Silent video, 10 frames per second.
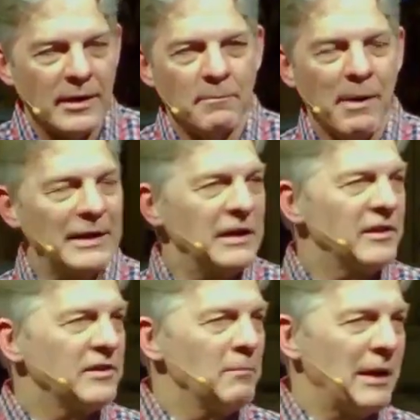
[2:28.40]
And
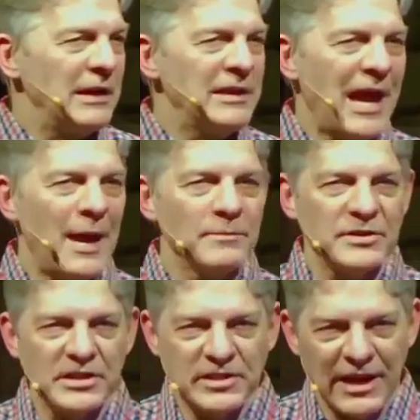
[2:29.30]
many, many
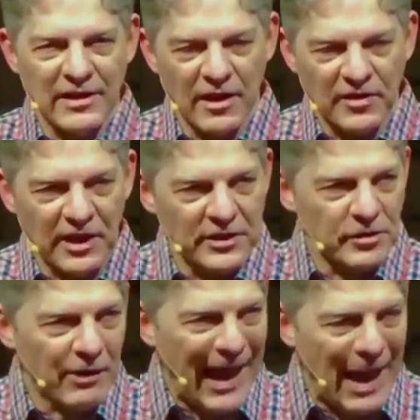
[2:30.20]
times these
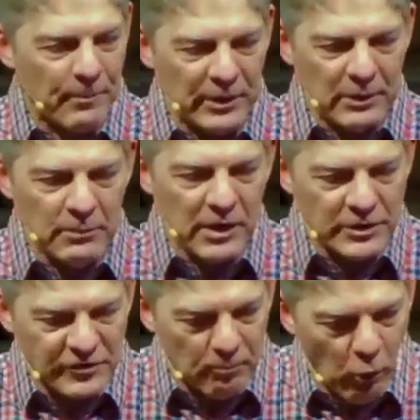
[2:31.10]
things are
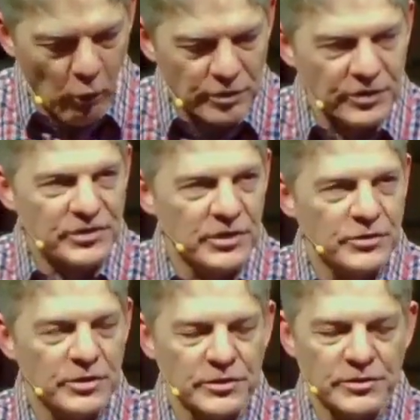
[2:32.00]
happening because of poor
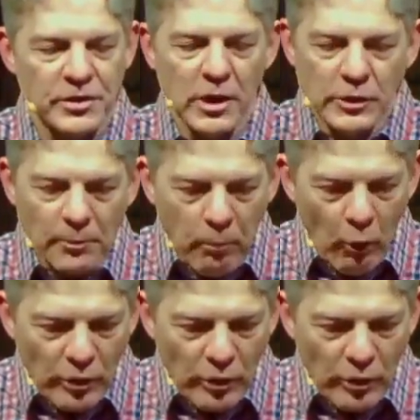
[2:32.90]
decisions.